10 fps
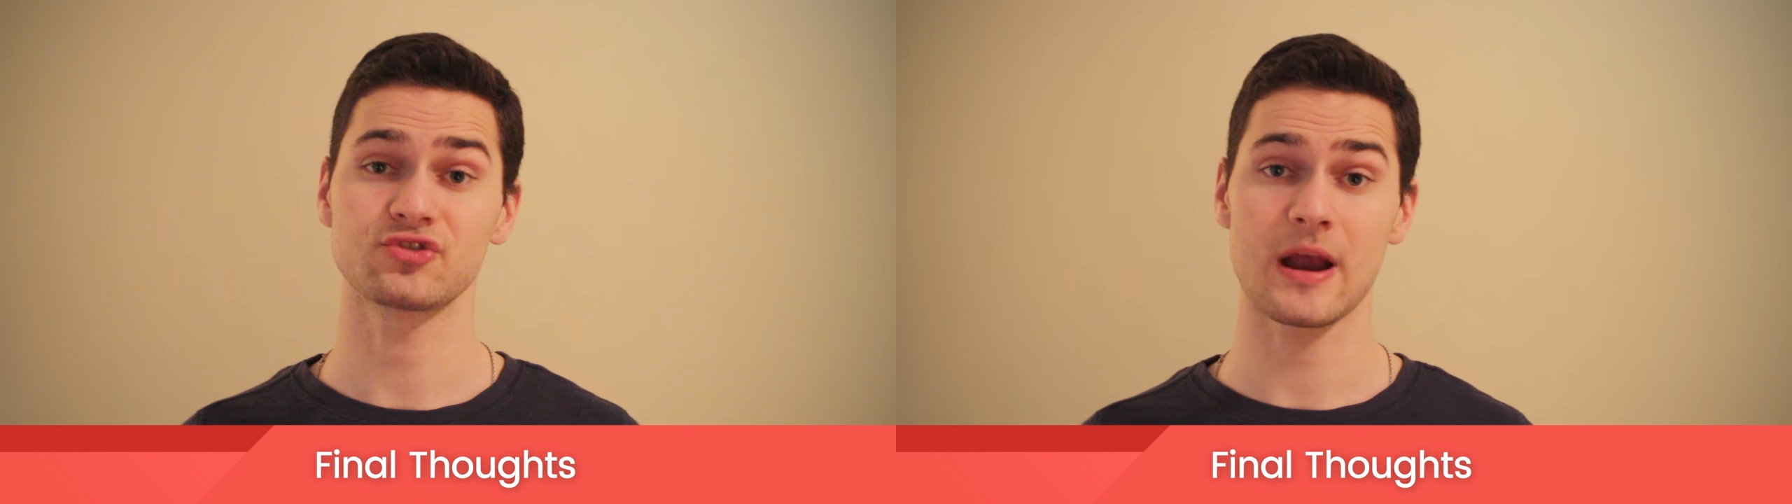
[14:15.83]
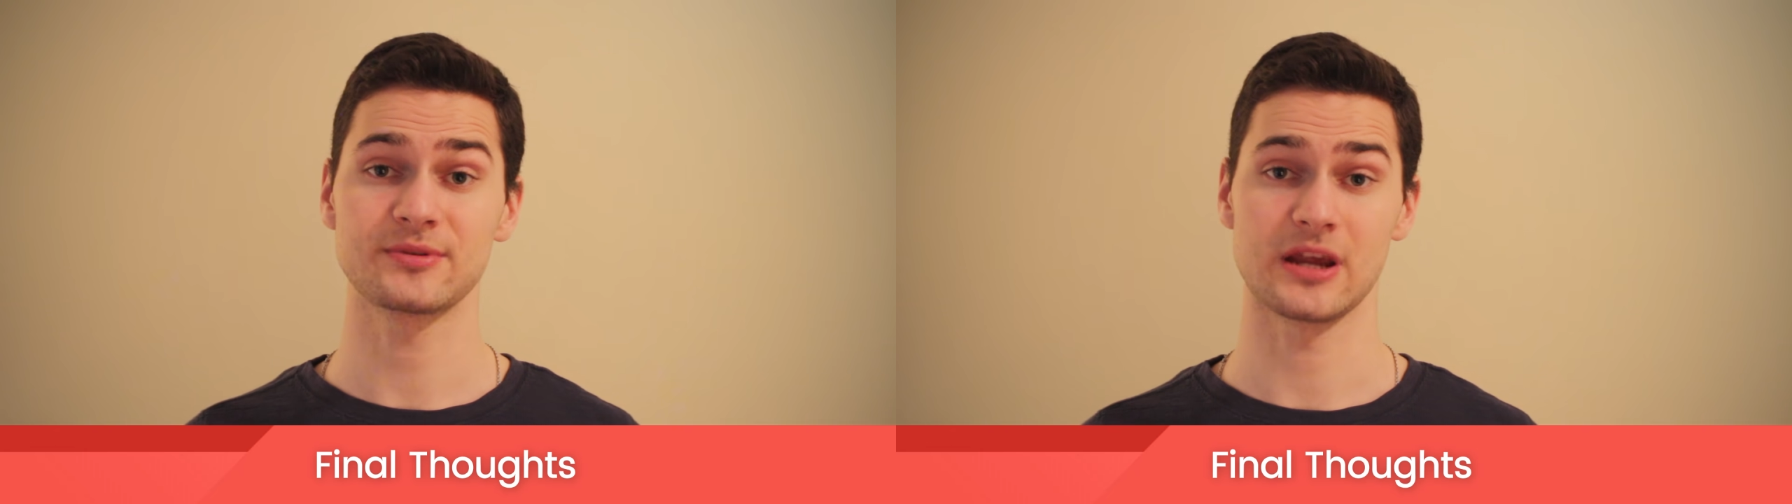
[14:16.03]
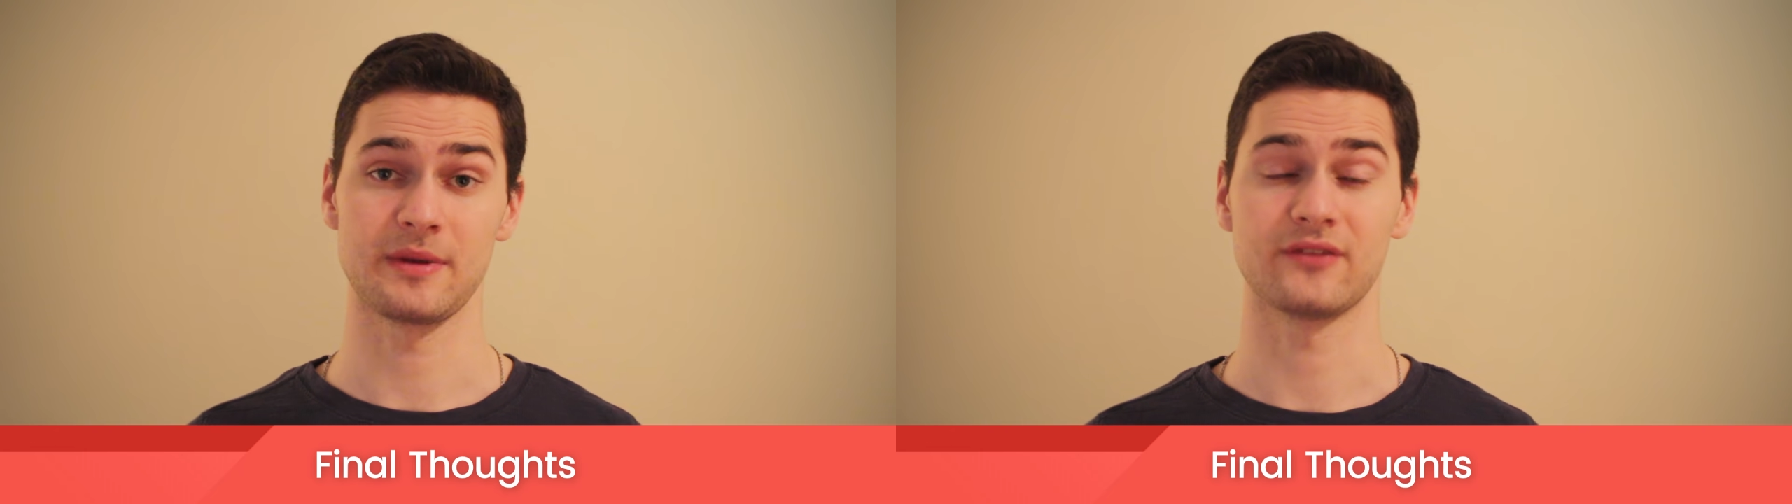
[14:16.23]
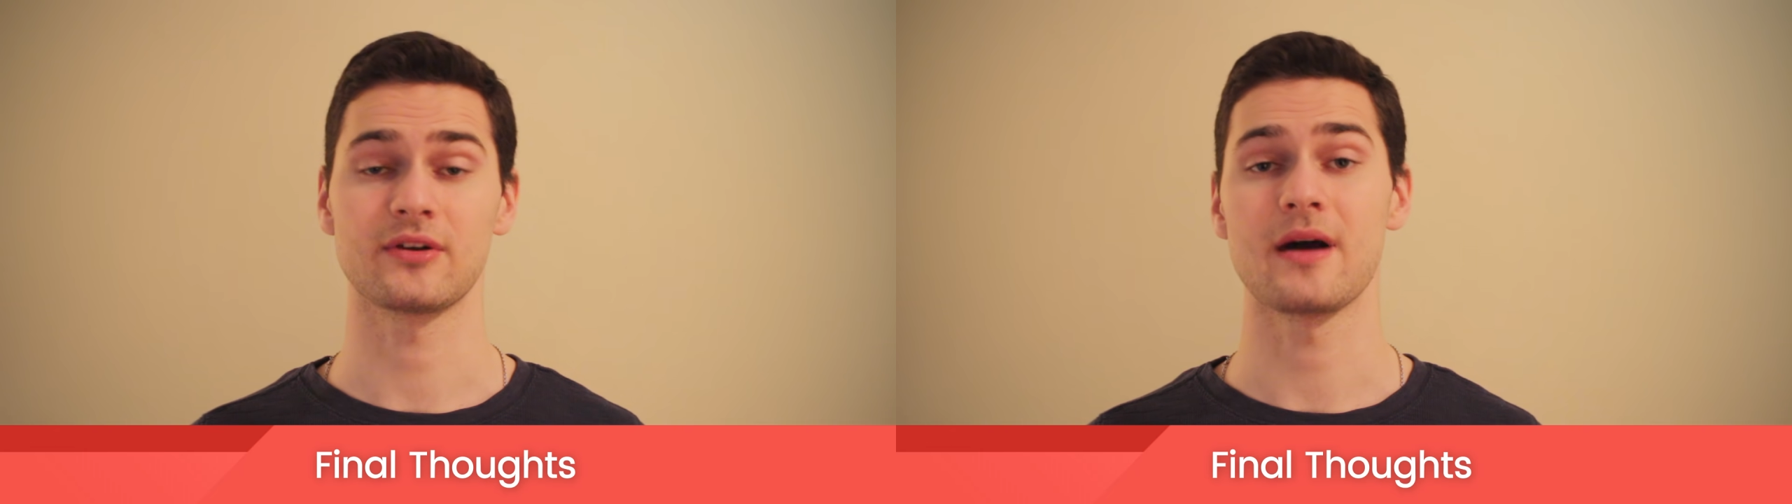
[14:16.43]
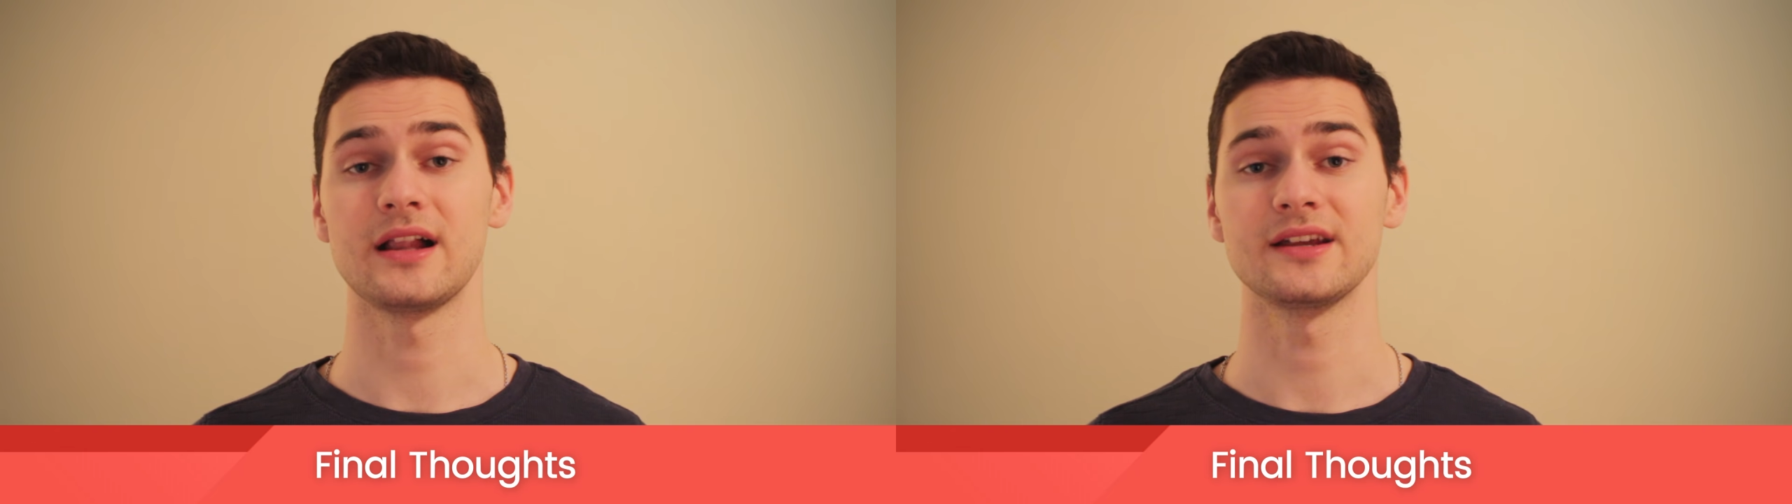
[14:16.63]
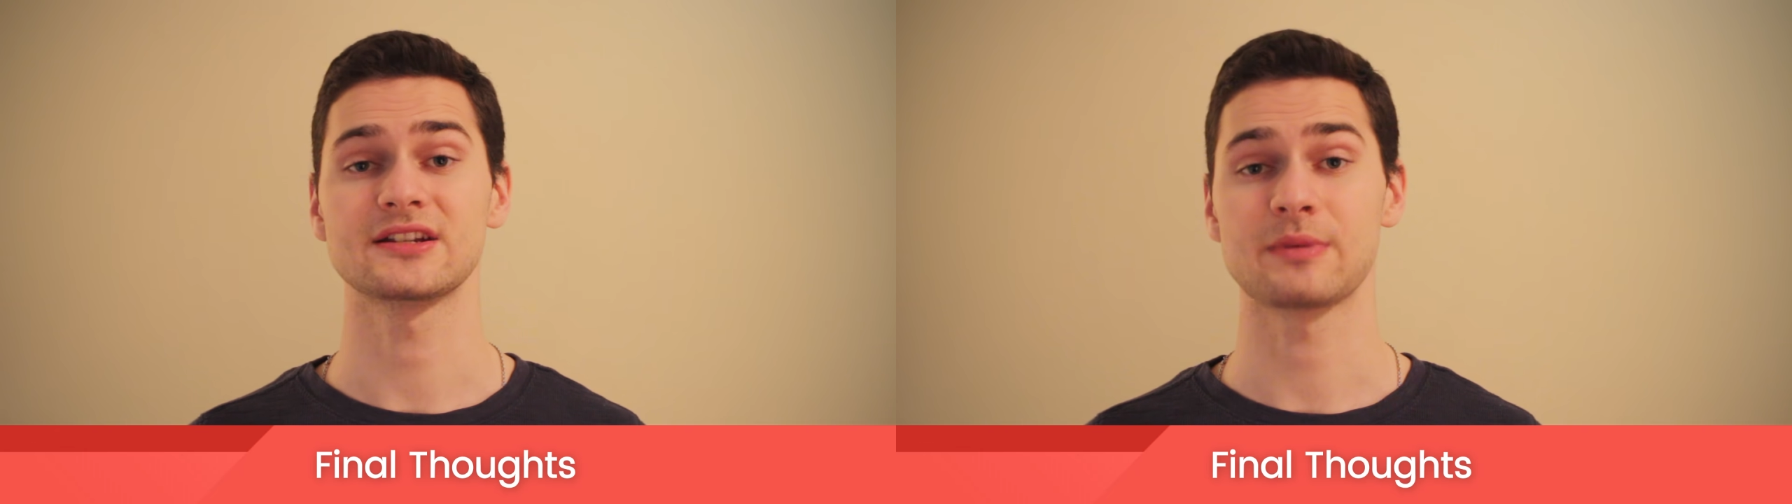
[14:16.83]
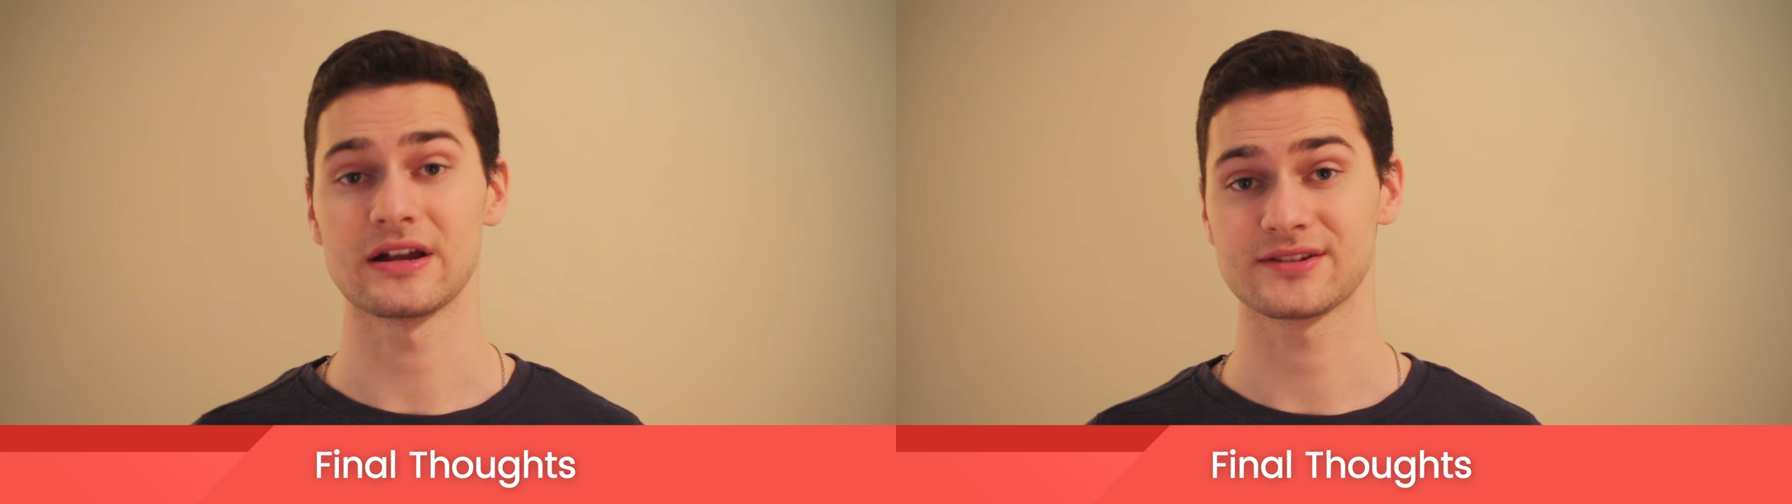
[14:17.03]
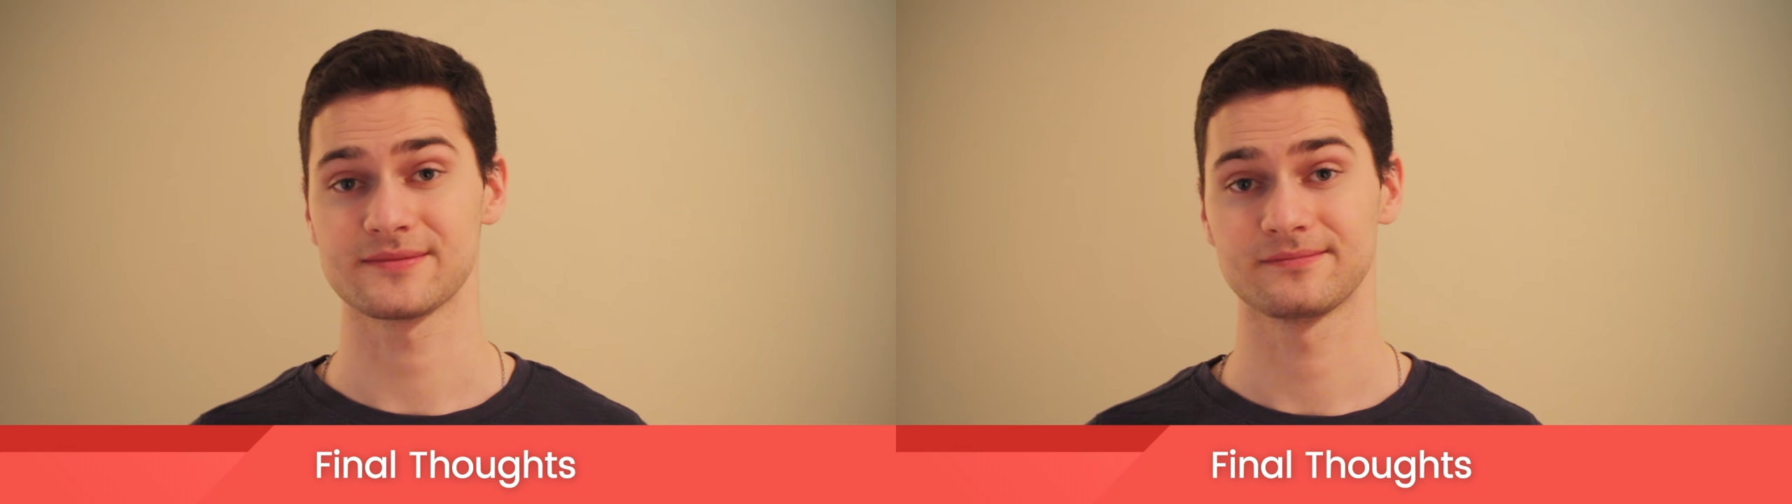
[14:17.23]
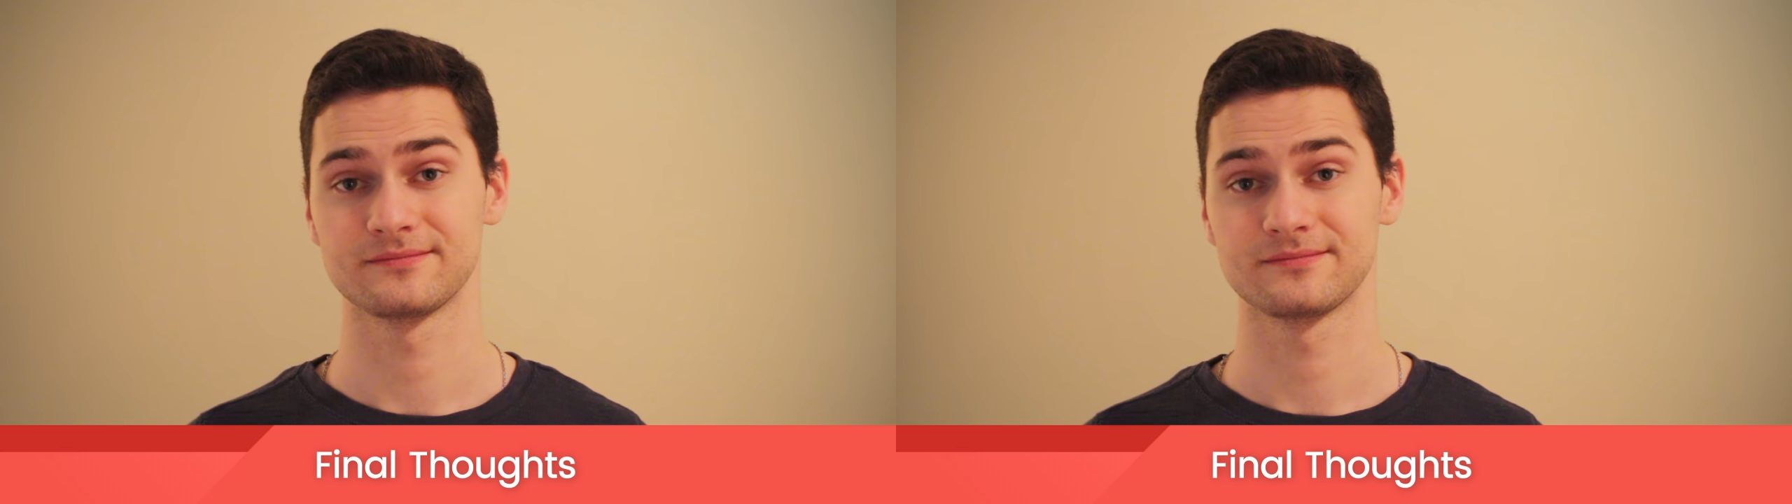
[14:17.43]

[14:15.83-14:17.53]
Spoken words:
dropshipping from AliExpress.